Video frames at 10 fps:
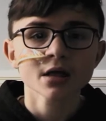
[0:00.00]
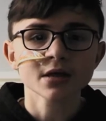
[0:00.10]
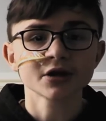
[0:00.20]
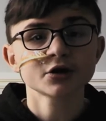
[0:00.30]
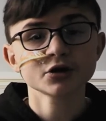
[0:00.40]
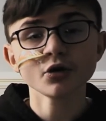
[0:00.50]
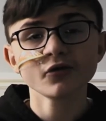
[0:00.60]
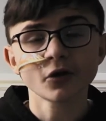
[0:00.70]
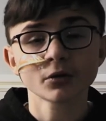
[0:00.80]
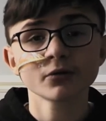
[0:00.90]
that you can all
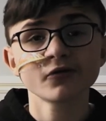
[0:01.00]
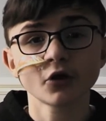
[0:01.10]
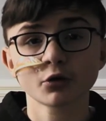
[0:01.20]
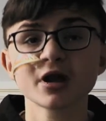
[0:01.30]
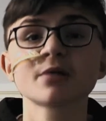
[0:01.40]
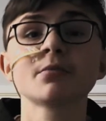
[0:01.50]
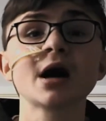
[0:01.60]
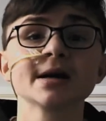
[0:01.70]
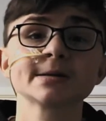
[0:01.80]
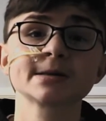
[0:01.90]
follow following
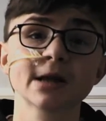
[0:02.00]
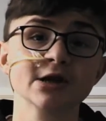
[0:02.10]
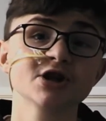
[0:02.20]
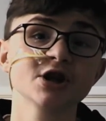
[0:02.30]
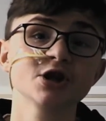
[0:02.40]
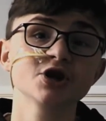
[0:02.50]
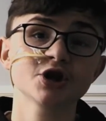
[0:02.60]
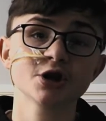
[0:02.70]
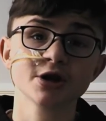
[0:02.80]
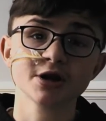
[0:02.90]
my stagey
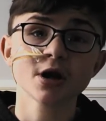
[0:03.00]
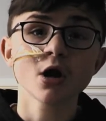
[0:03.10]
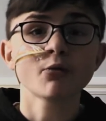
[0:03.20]
journey,